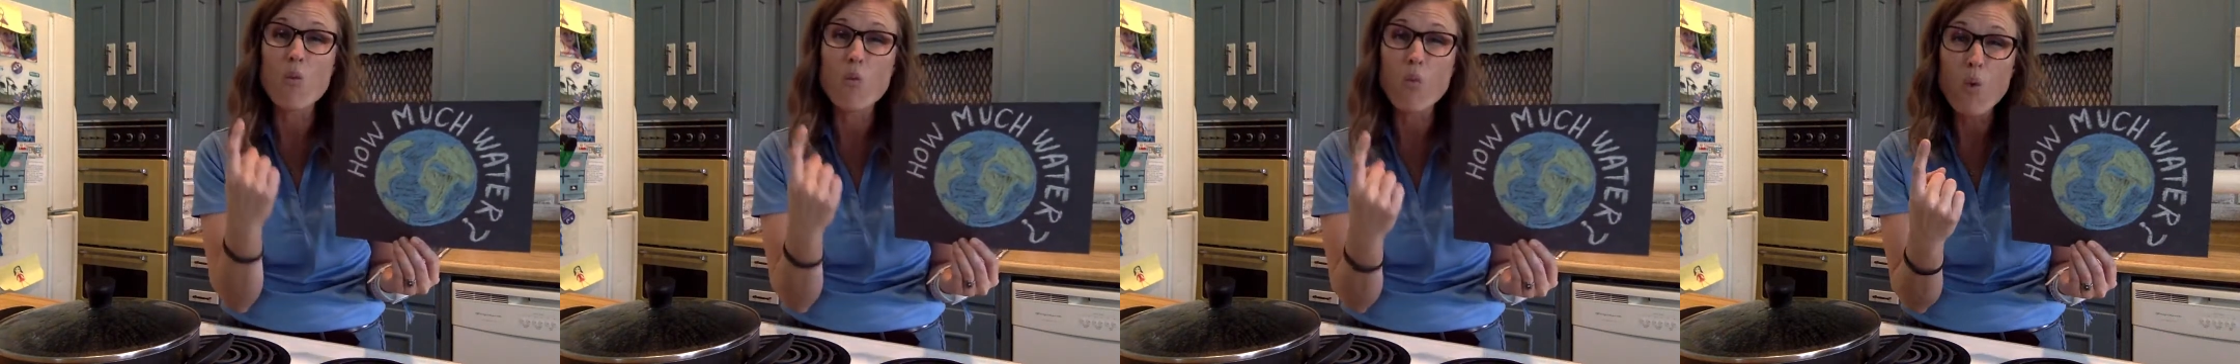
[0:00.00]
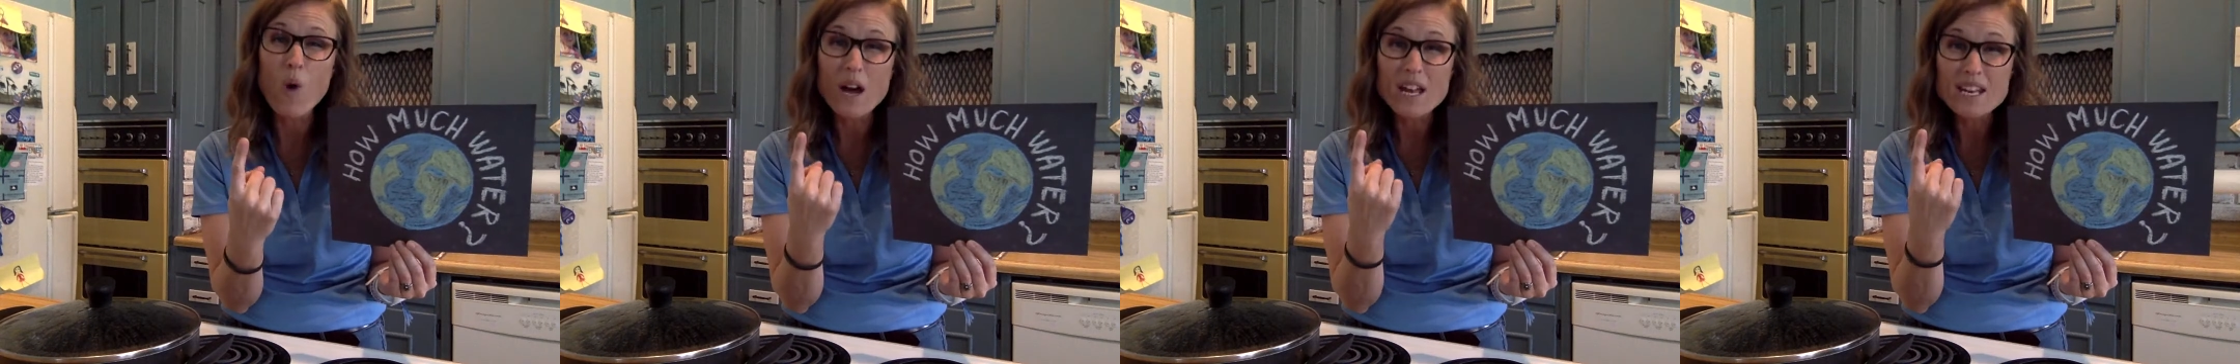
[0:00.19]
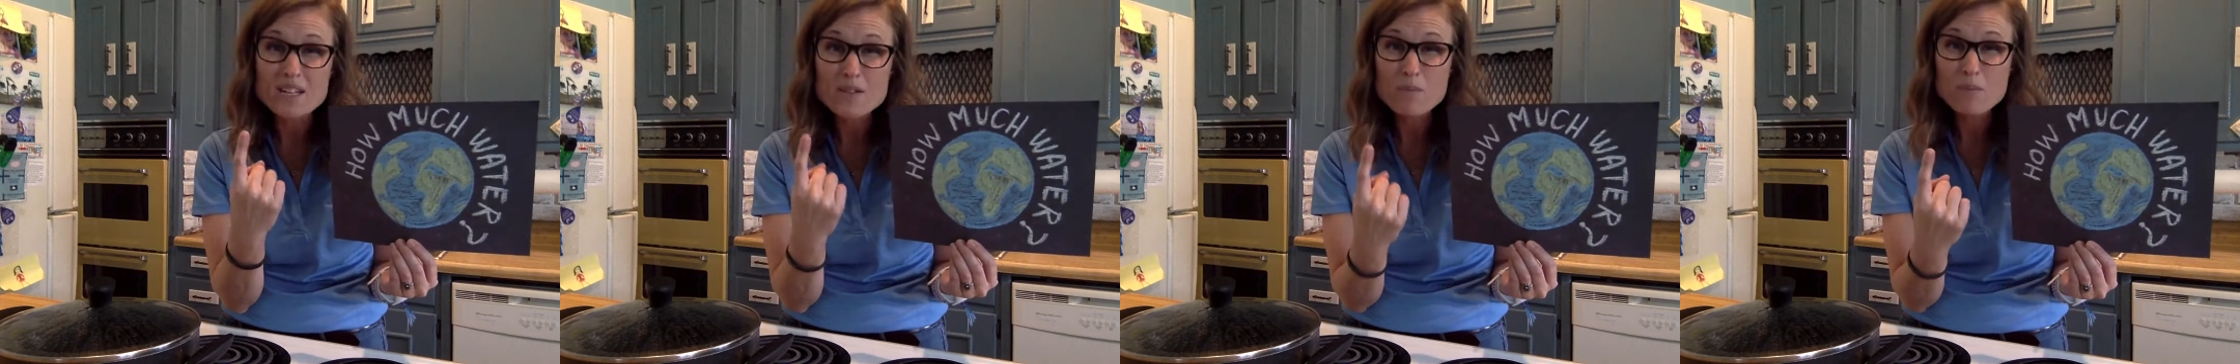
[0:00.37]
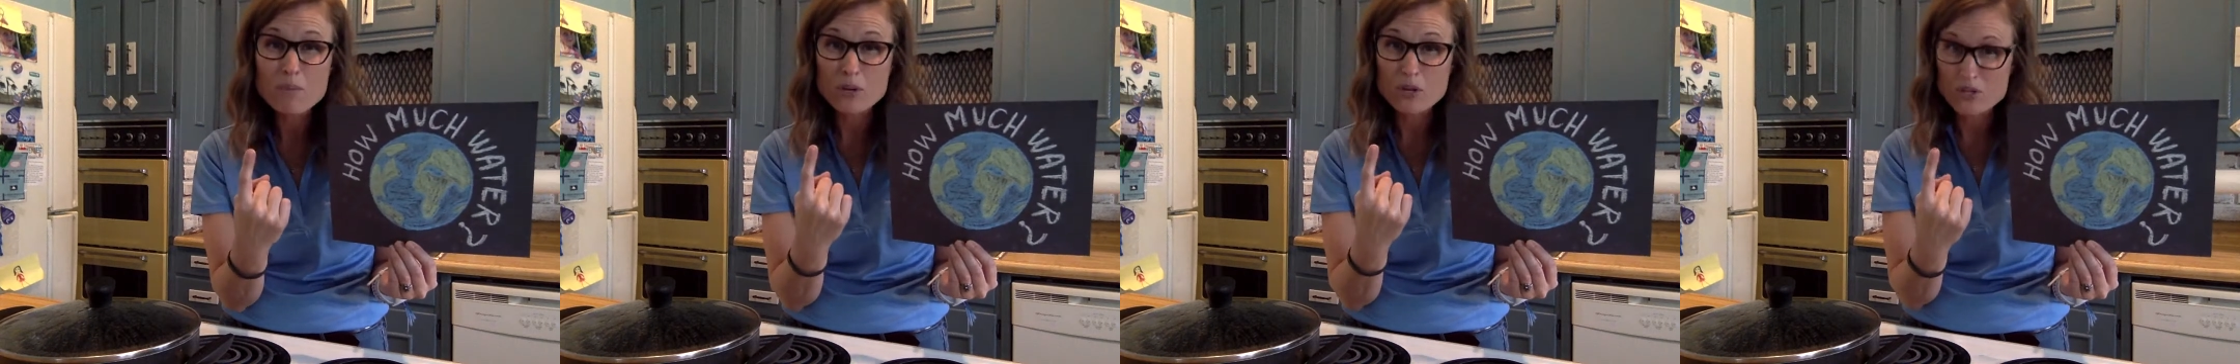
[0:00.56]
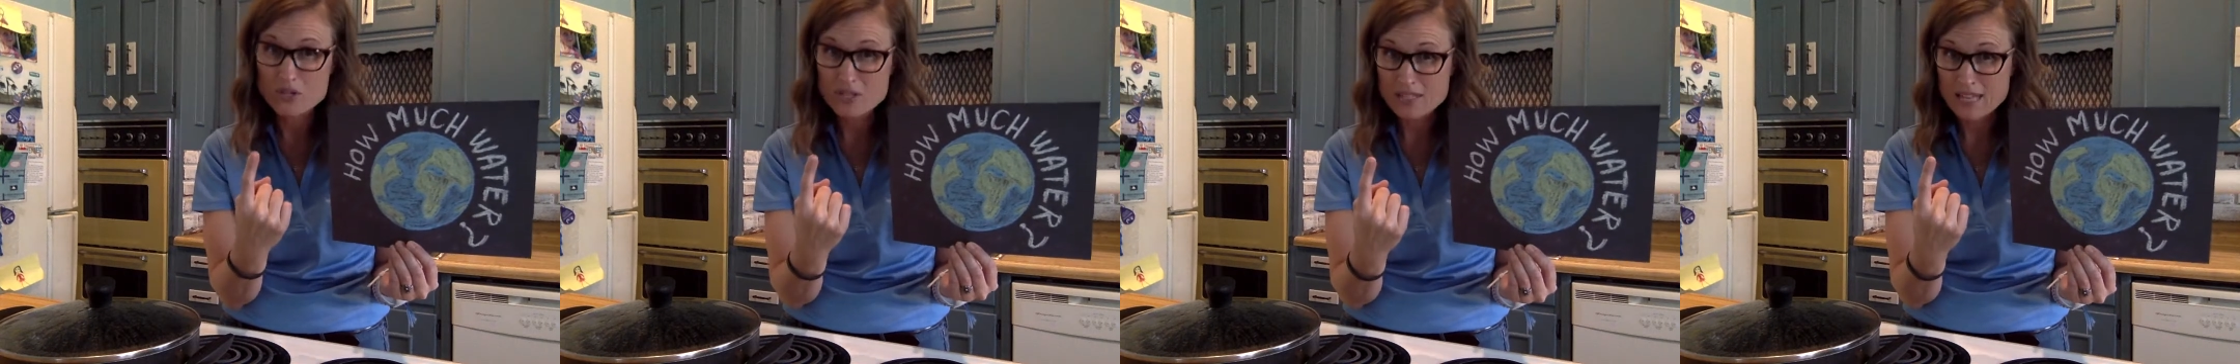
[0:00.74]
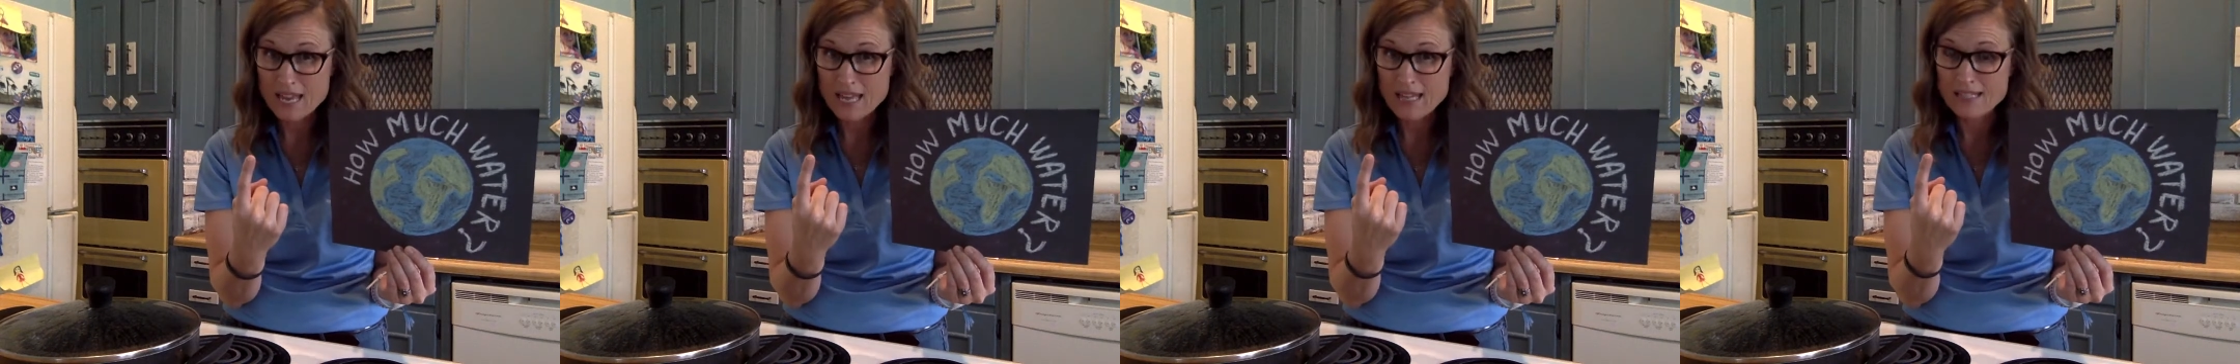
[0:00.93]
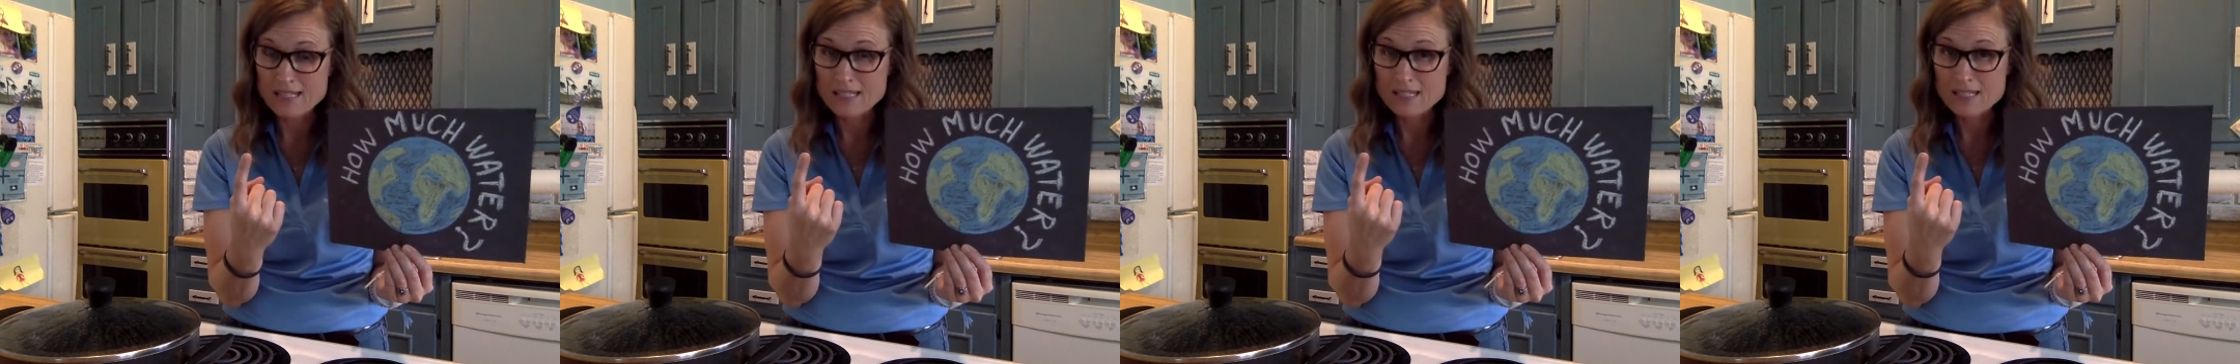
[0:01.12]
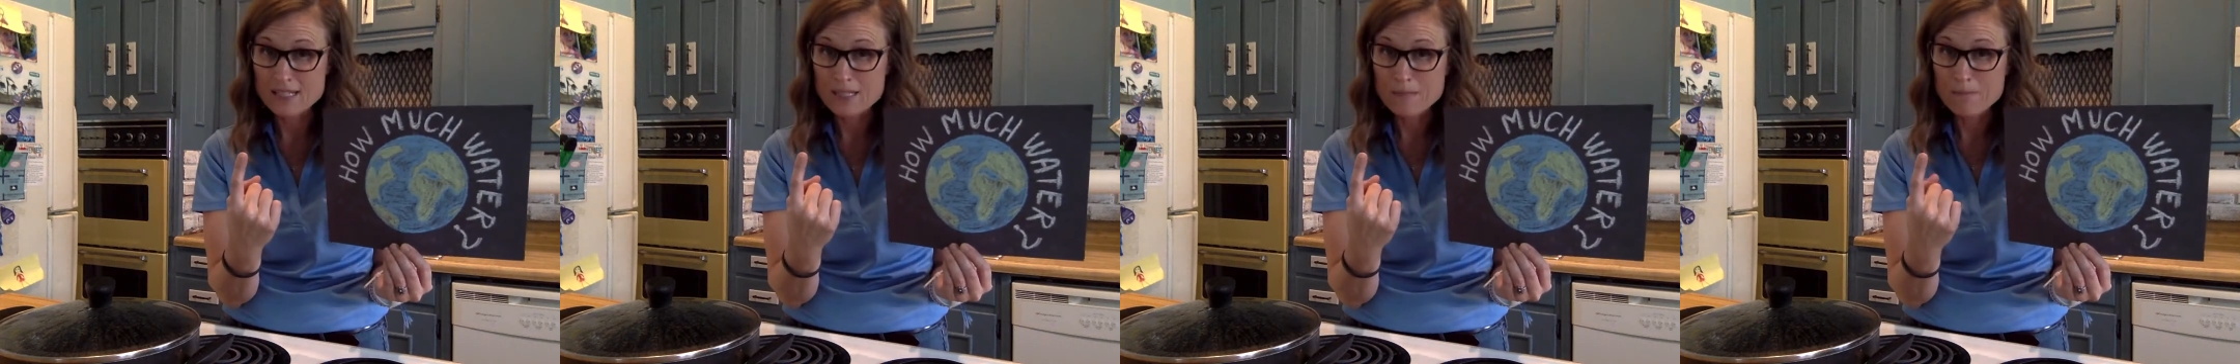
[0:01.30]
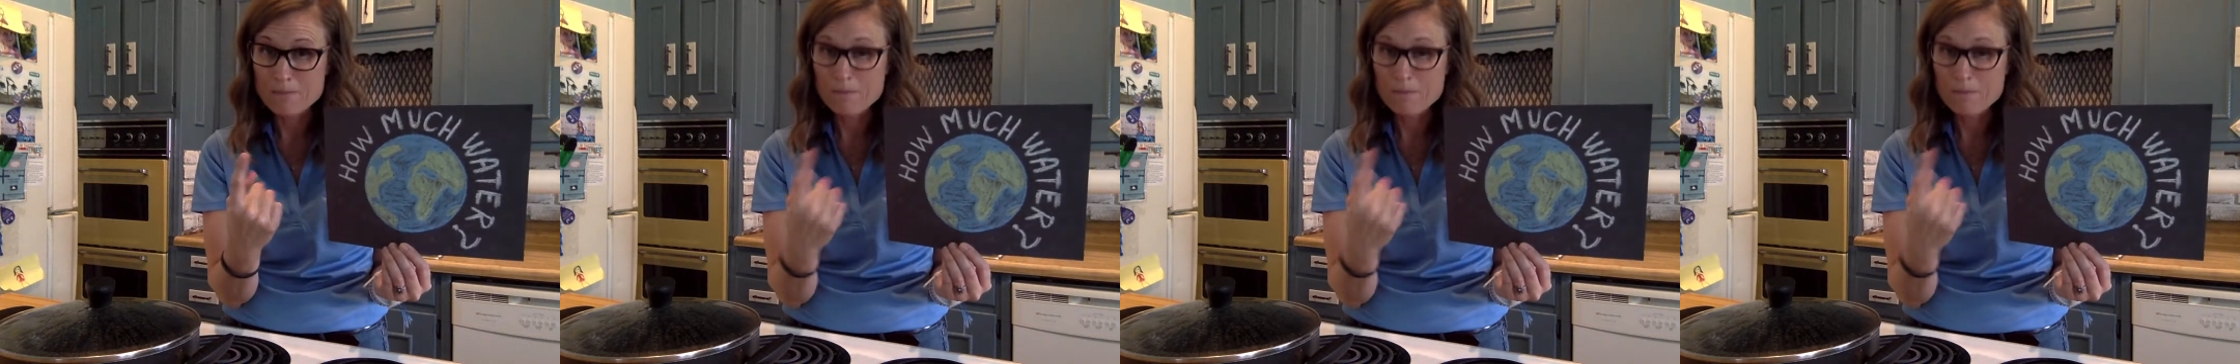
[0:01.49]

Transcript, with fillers: 1%